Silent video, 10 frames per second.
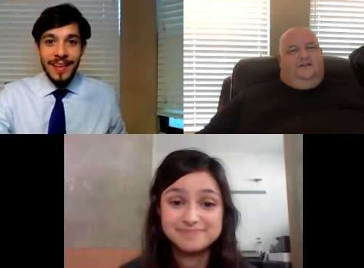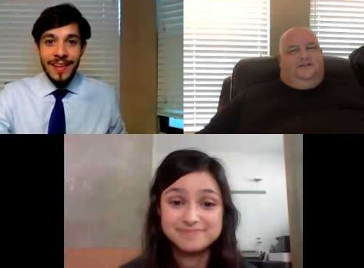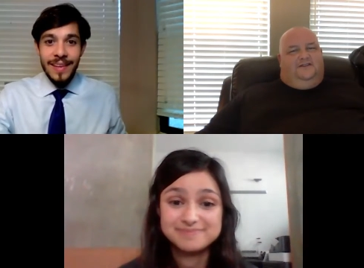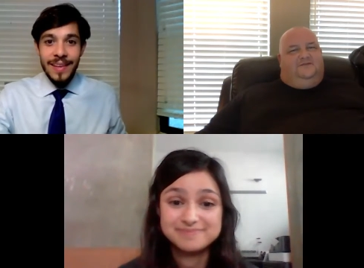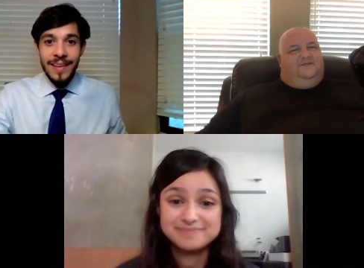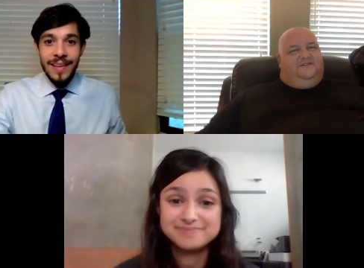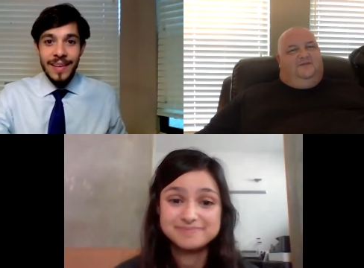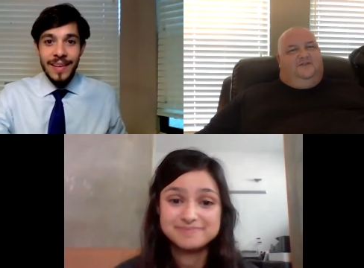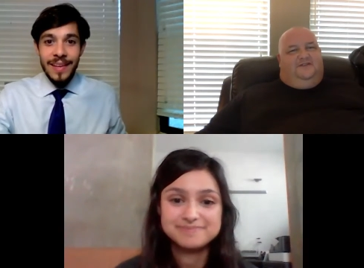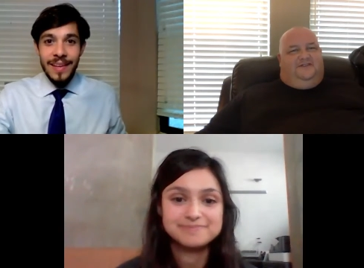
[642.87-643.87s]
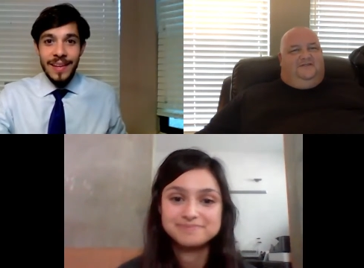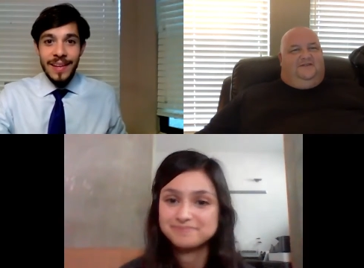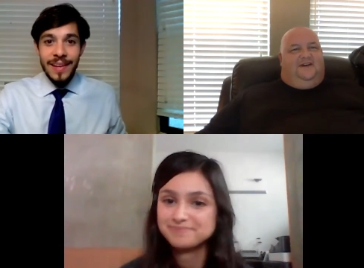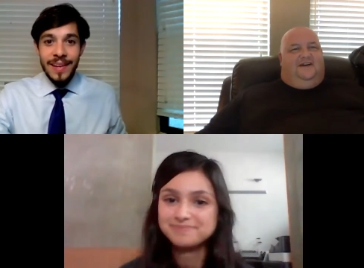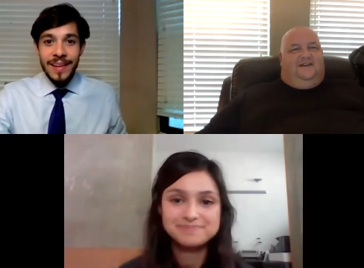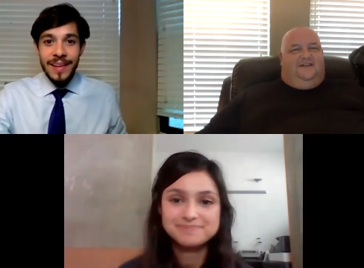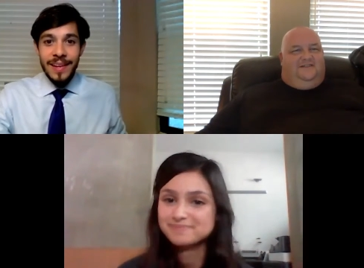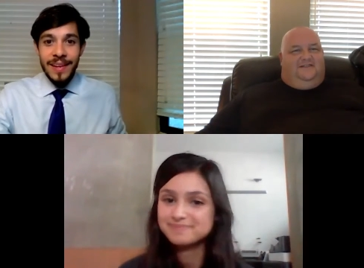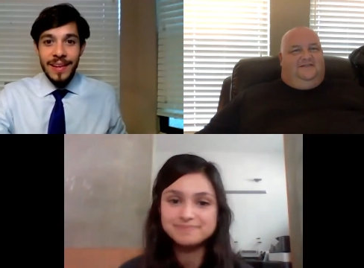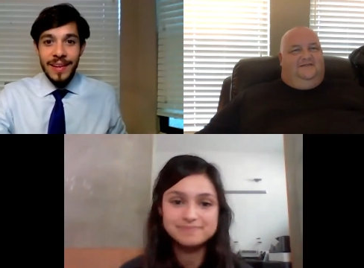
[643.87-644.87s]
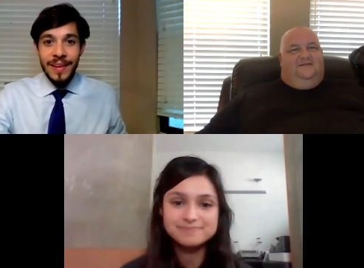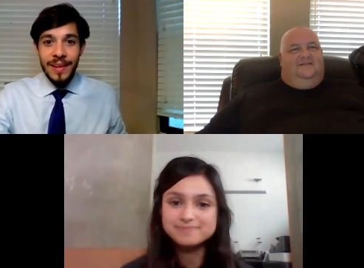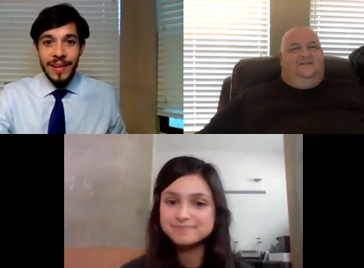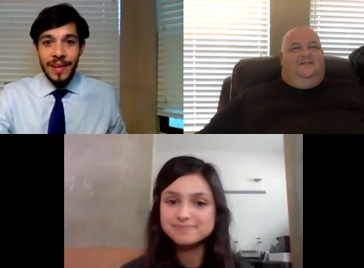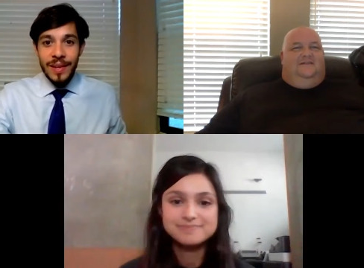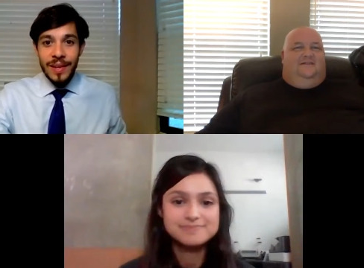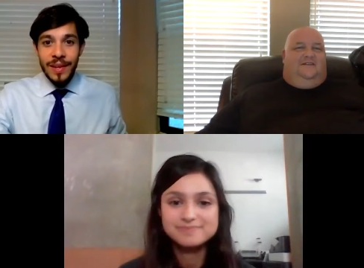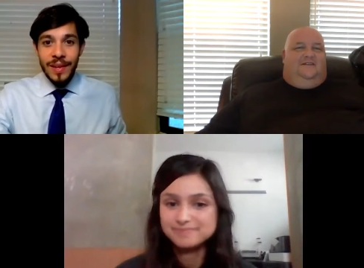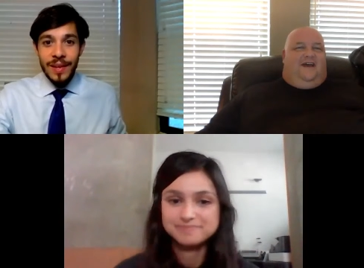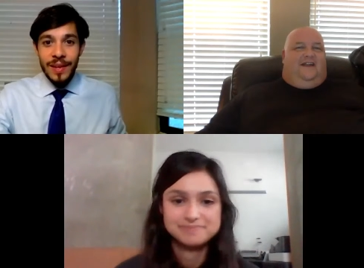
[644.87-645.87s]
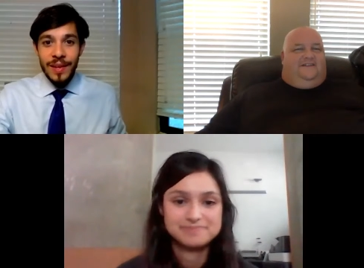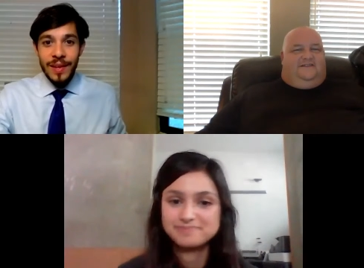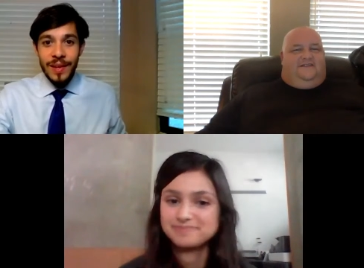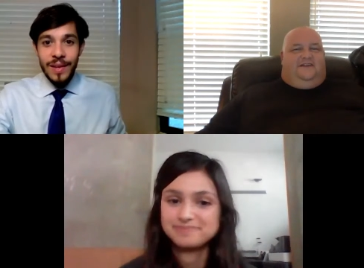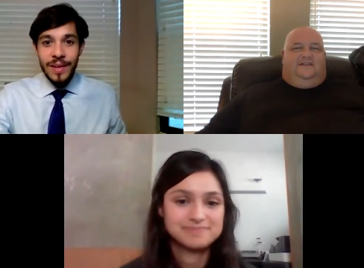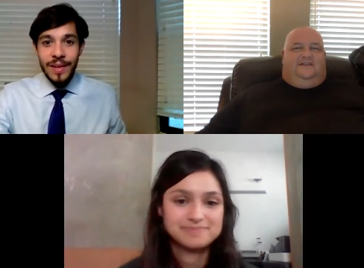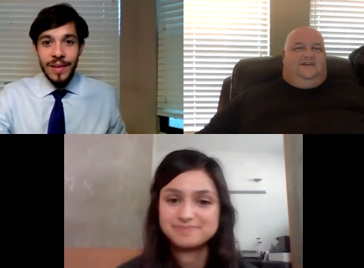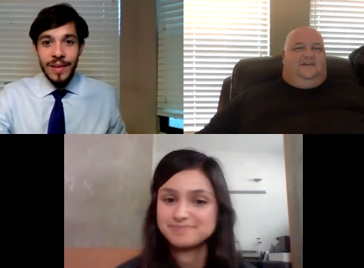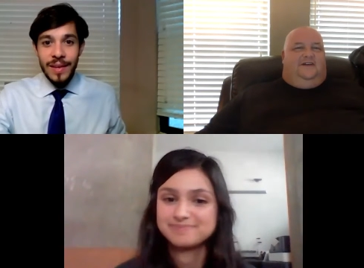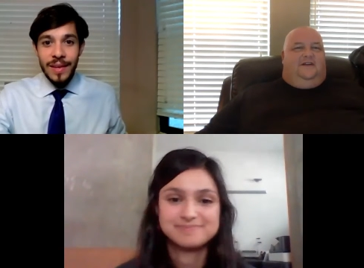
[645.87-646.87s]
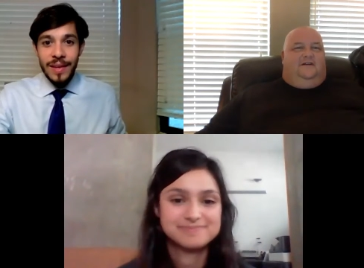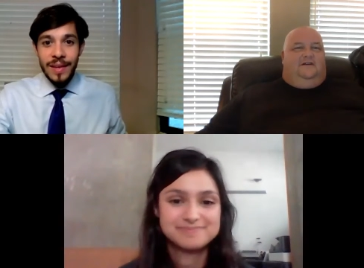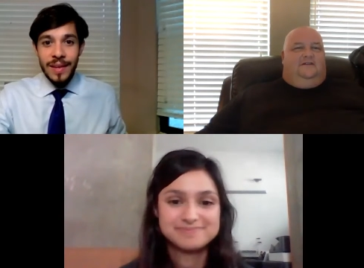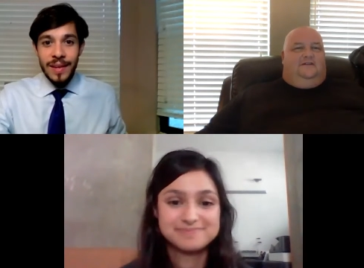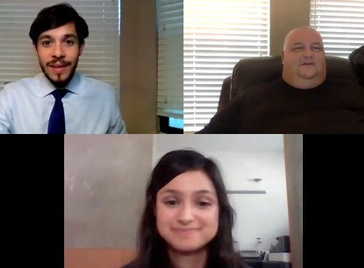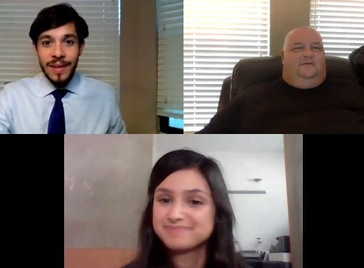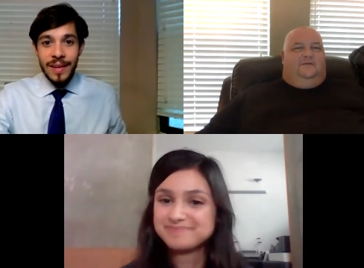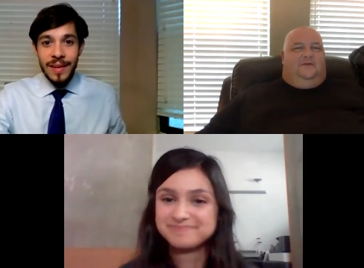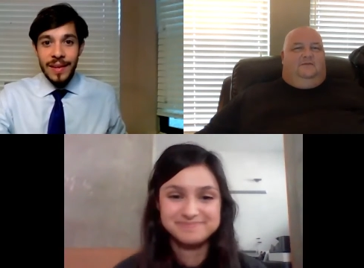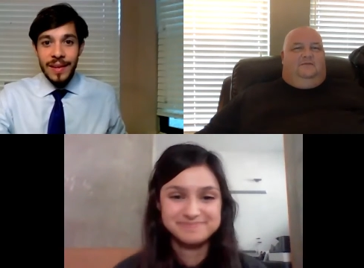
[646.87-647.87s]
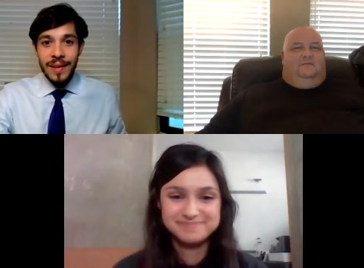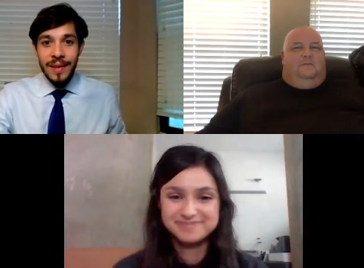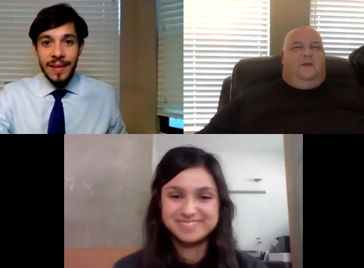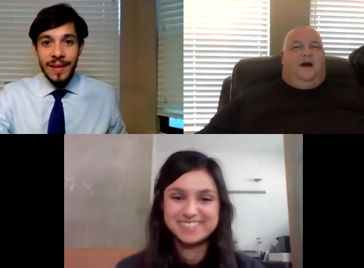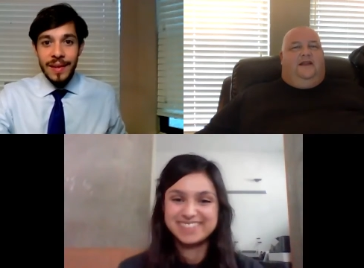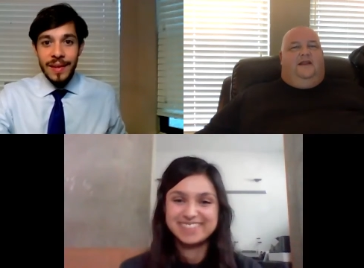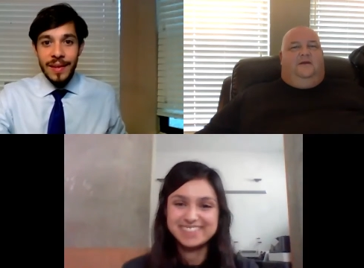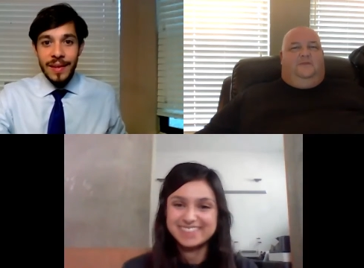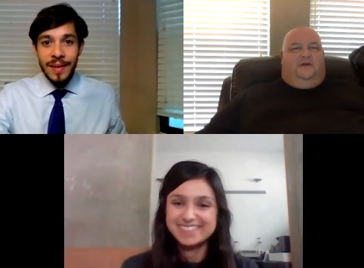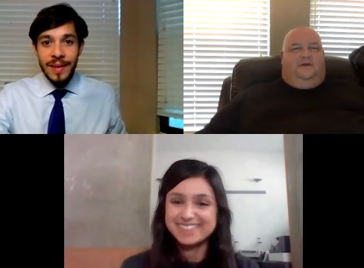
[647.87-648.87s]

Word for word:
Speaker 1: Just be someone who sits around and just edits things all day long. That would be mind numbing.